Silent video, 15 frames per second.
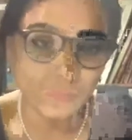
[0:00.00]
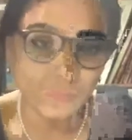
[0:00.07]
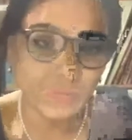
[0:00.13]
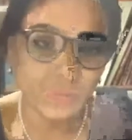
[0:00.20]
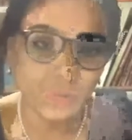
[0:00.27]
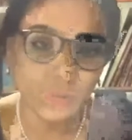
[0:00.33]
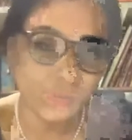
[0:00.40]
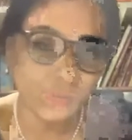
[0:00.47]
We are
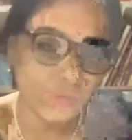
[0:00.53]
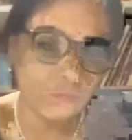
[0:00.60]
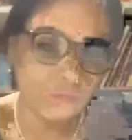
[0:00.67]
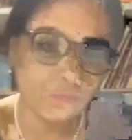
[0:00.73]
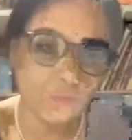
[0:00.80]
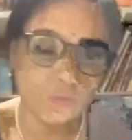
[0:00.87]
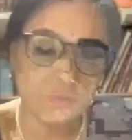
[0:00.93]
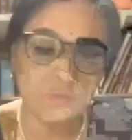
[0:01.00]
not looking
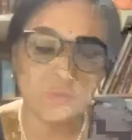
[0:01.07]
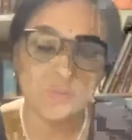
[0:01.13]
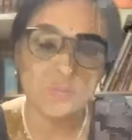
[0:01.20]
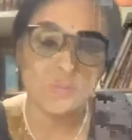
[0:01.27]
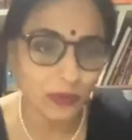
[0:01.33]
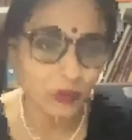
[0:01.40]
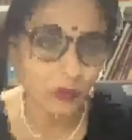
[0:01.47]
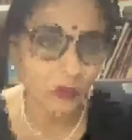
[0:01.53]
for
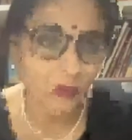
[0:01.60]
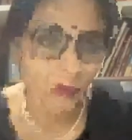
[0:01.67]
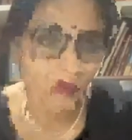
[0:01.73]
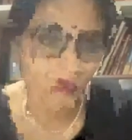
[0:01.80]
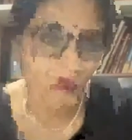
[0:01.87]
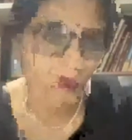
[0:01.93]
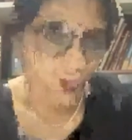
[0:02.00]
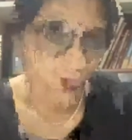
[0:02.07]

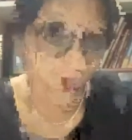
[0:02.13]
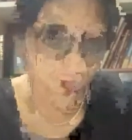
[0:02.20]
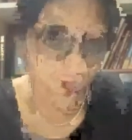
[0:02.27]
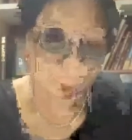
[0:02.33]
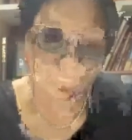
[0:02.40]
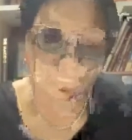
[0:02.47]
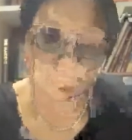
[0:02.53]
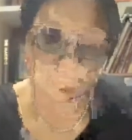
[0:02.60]

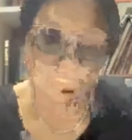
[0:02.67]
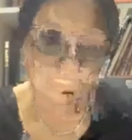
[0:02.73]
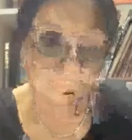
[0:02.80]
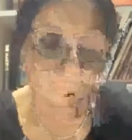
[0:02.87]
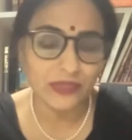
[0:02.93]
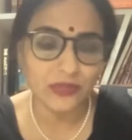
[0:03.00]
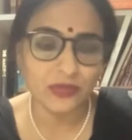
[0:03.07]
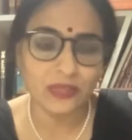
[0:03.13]
problems in the
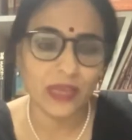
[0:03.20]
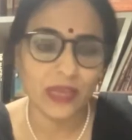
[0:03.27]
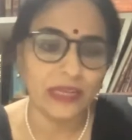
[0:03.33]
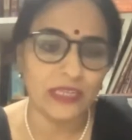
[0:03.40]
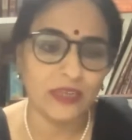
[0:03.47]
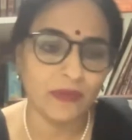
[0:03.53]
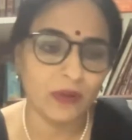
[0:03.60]
Indian society.